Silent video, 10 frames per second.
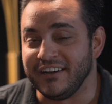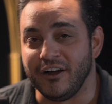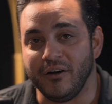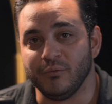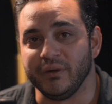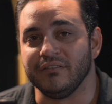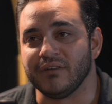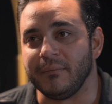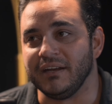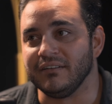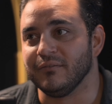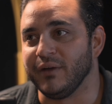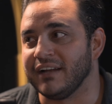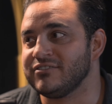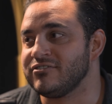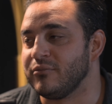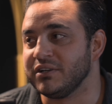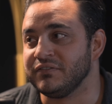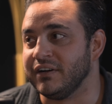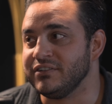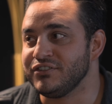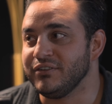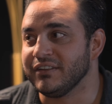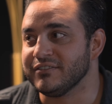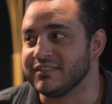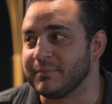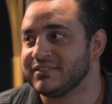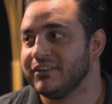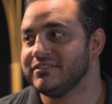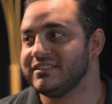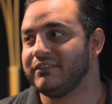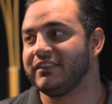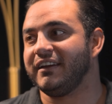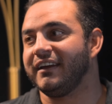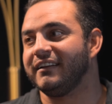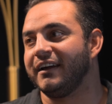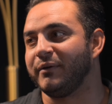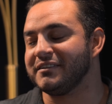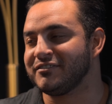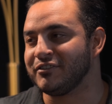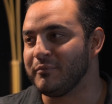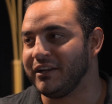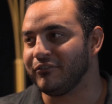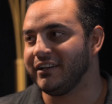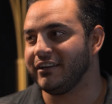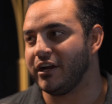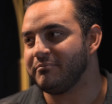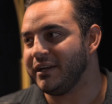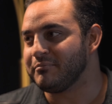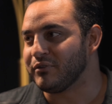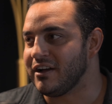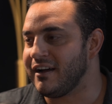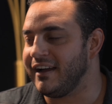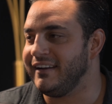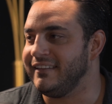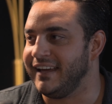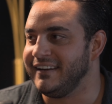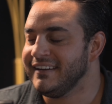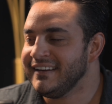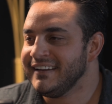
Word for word: know, and we, I mean, we had so much fun shooting those episodes and everything, and like so many really great people on, and then